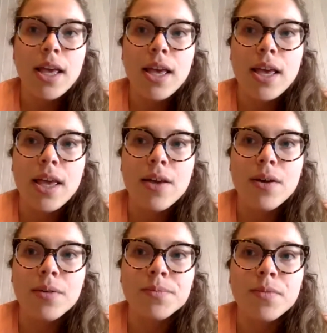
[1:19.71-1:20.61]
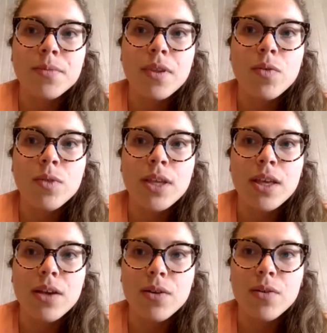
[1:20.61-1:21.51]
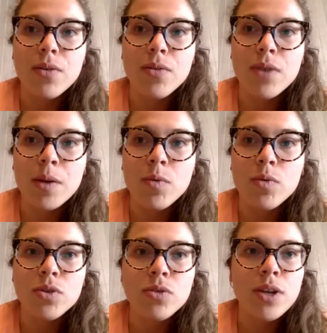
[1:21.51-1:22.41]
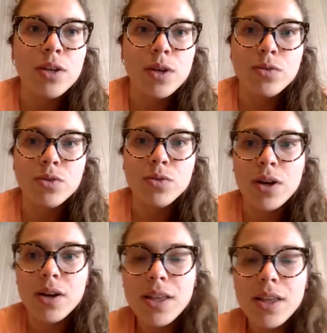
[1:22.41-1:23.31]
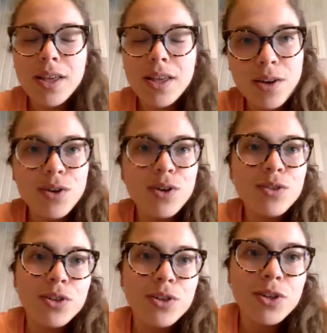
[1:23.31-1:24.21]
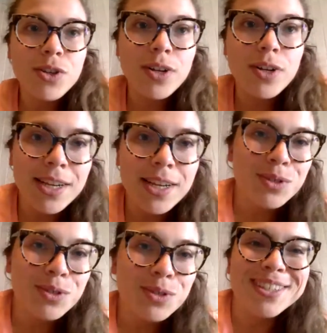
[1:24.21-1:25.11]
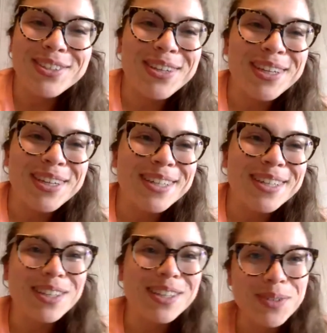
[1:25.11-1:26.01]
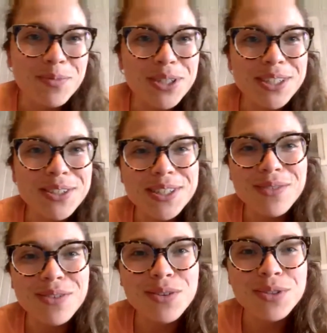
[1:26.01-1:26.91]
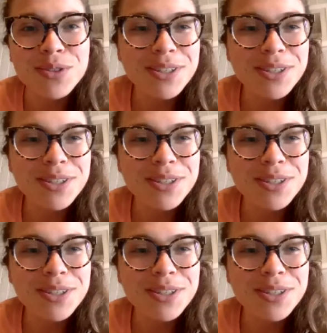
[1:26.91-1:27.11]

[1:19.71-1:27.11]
Et on est vraiment contente de l'accueillir ce soir. Hello, Dr. Gail Dines. You can start now and present yourself if you want.